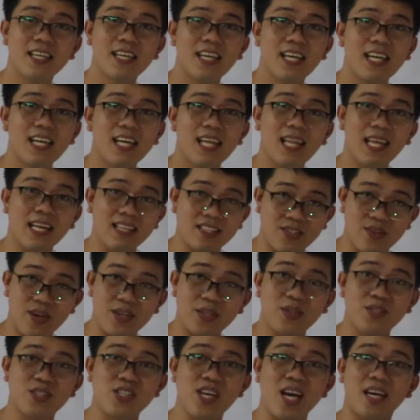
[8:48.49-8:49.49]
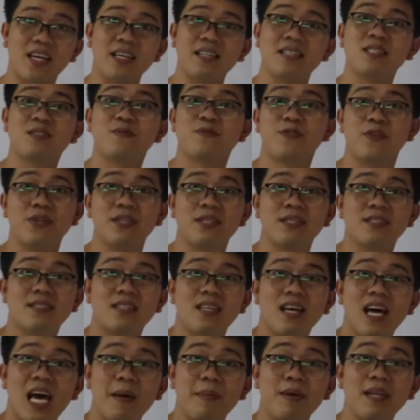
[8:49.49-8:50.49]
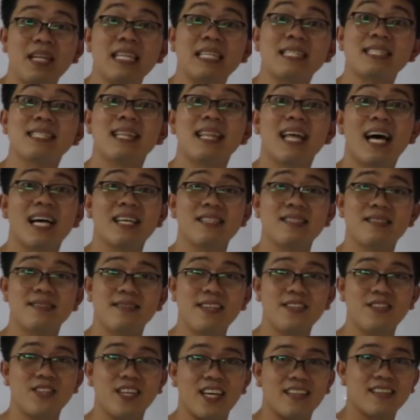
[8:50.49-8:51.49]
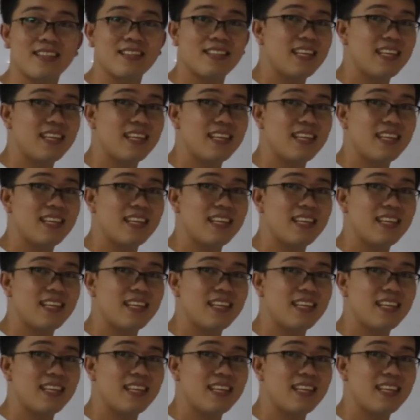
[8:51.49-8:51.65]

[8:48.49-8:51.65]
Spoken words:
Let's try to check its its last digit.